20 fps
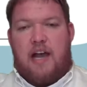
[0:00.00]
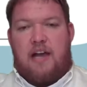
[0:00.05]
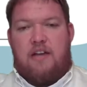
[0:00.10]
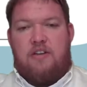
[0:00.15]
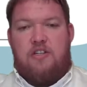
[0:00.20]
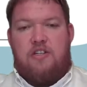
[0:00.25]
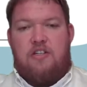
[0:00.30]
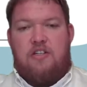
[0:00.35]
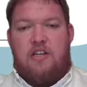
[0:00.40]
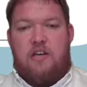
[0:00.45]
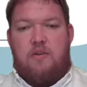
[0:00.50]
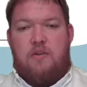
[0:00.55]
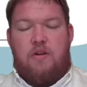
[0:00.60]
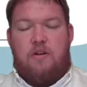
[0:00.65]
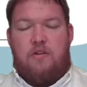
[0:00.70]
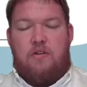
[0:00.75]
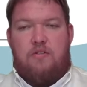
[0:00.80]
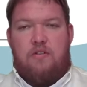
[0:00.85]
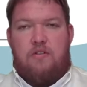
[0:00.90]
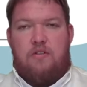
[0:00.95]
At GCA,
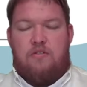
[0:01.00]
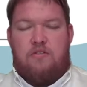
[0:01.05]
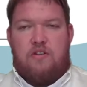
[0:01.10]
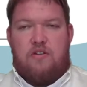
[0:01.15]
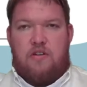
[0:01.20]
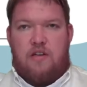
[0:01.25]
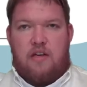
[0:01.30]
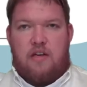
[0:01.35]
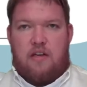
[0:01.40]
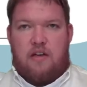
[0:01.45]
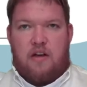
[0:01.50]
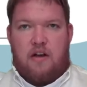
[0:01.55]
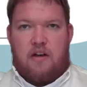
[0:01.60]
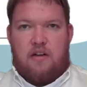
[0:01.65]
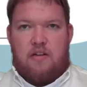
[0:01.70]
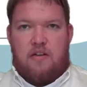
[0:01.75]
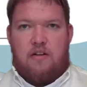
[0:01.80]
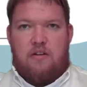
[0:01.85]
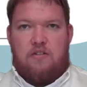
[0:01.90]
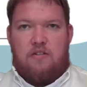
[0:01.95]
we don't use
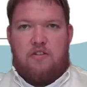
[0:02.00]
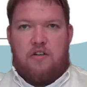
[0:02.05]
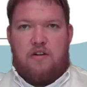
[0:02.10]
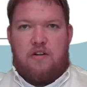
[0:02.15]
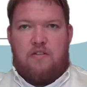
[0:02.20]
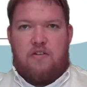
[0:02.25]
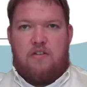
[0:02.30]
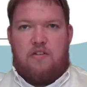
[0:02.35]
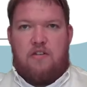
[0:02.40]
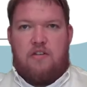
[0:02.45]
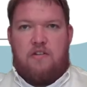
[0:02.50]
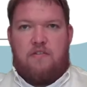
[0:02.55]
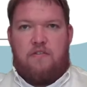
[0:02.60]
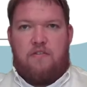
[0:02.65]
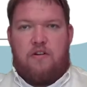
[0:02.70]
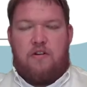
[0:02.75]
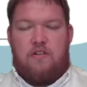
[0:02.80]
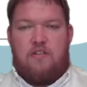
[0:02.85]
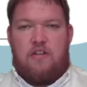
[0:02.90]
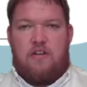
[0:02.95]
Cognito services
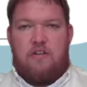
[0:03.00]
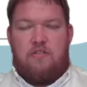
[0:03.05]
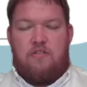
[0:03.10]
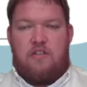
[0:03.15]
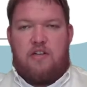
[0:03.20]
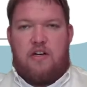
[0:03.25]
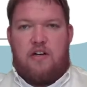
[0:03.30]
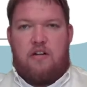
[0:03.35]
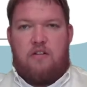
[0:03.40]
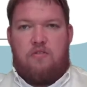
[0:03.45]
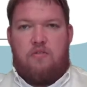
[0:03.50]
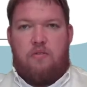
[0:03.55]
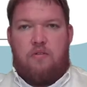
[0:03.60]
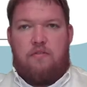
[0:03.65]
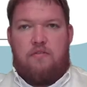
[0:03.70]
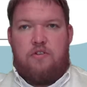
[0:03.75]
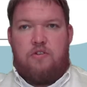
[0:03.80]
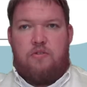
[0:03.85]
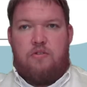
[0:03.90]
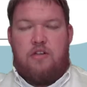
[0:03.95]
for our single sign-on
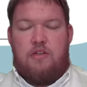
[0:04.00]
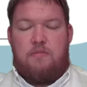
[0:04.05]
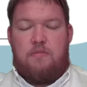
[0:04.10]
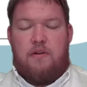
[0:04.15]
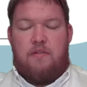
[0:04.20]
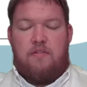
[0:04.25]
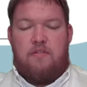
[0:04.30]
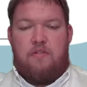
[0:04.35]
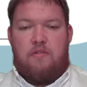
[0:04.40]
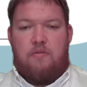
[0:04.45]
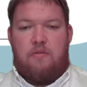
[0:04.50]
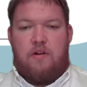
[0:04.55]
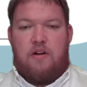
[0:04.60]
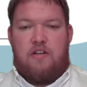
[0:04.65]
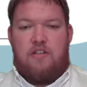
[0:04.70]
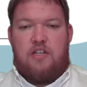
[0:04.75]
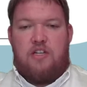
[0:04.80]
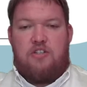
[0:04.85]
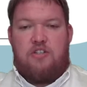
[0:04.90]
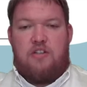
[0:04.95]
tool of choice, but if you're an
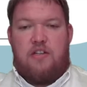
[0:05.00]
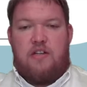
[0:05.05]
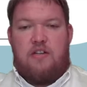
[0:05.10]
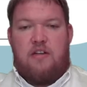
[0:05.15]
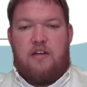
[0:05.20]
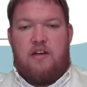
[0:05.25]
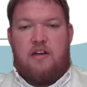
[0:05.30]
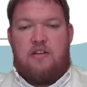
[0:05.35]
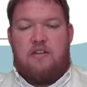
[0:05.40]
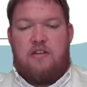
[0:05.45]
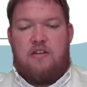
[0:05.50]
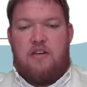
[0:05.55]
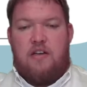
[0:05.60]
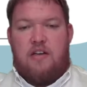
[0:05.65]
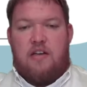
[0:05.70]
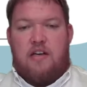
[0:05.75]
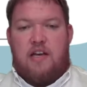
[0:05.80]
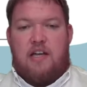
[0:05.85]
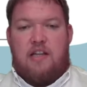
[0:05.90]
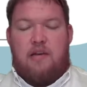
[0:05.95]
organization that does,
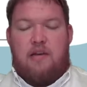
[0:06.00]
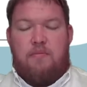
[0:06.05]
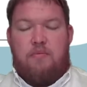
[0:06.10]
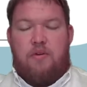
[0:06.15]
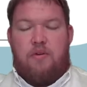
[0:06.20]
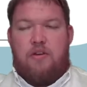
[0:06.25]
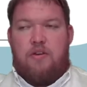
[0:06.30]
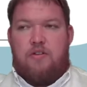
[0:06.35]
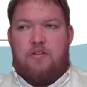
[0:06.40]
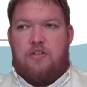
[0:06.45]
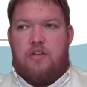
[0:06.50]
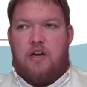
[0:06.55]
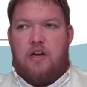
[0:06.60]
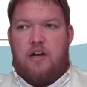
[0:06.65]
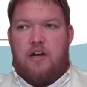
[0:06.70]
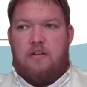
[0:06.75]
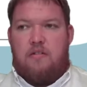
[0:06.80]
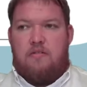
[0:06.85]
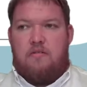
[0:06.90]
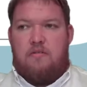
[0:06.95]
at that point, you're
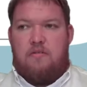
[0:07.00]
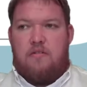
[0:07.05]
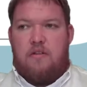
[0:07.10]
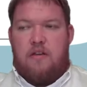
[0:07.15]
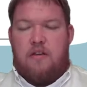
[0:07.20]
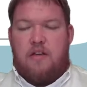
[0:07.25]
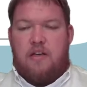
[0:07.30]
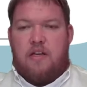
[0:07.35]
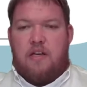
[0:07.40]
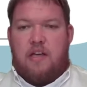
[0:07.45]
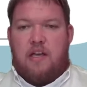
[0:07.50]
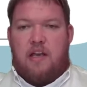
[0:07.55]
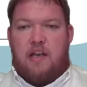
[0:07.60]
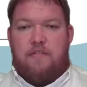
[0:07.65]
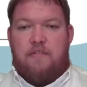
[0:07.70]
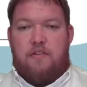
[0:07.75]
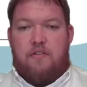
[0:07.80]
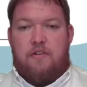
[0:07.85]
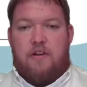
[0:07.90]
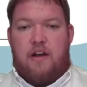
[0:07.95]
done.
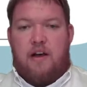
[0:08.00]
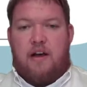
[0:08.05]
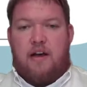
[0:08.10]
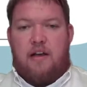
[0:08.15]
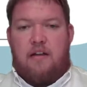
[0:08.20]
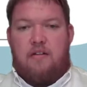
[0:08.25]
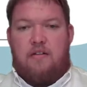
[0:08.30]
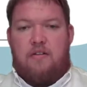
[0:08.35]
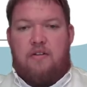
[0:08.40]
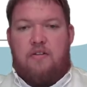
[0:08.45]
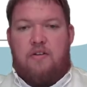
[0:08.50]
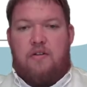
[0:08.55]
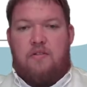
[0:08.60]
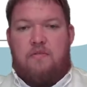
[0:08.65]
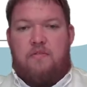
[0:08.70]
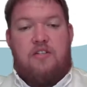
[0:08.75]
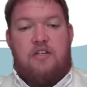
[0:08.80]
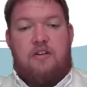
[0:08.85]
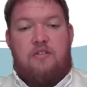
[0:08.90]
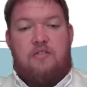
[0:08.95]
If you're not,
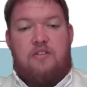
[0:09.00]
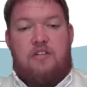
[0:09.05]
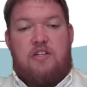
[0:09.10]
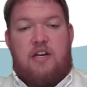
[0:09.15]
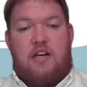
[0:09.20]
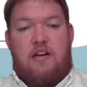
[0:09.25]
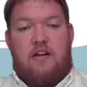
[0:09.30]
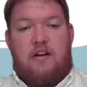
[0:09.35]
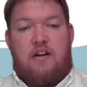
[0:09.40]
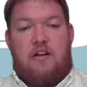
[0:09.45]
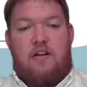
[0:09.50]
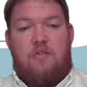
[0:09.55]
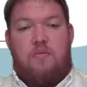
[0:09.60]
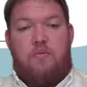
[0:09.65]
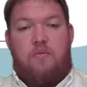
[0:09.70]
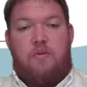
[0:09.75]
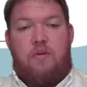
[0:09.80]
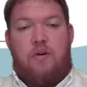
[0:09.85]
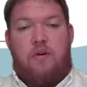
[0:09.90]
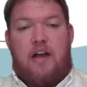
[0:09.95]
AWS single sign-on
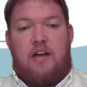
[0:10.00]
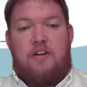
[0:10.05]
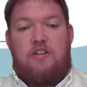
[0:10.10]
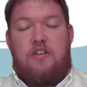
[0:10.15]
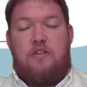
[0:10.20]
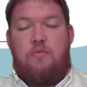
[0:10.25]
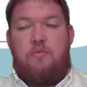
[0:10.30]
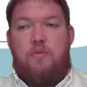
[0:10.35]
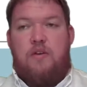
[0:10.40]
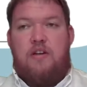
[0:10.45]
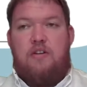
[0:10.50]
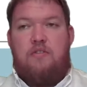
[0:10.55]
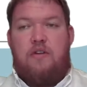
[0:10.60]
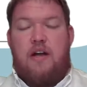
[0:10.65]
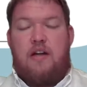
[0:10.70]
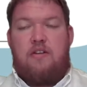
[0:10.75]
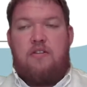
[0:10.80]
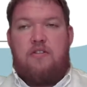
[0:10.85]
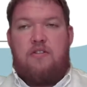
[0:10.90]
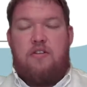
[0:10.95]
will actually
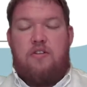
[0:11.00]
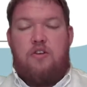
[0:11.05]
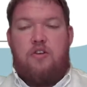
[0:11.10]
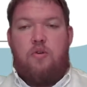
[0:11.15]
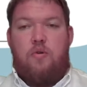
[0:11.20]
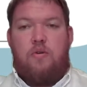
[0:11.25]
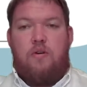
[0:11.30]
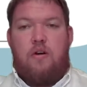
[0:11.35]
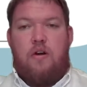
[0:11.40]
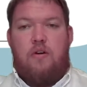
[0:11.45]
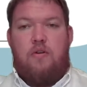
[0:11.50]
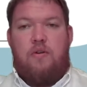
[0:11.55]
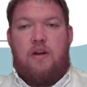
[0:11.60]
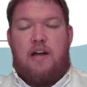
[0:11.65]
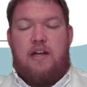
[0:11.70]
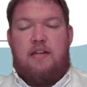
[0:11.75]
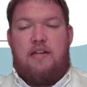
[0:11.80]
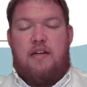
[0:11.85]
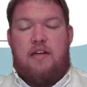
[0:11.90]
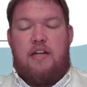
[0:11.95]
redirect to your own
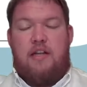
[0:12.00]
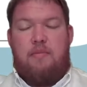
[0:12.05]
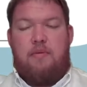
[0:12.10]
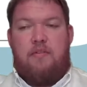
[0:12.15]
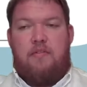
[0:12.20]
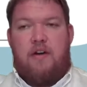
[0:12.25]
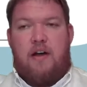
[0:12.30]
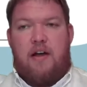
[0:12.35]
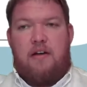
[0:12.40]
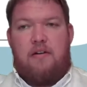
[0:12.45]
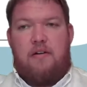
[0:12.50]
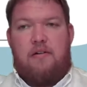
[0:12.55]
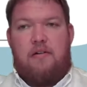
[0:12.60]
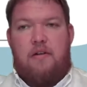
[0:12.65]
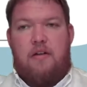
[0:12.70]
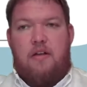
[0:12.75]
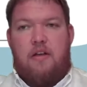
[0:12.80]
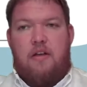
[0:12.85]
identity provider.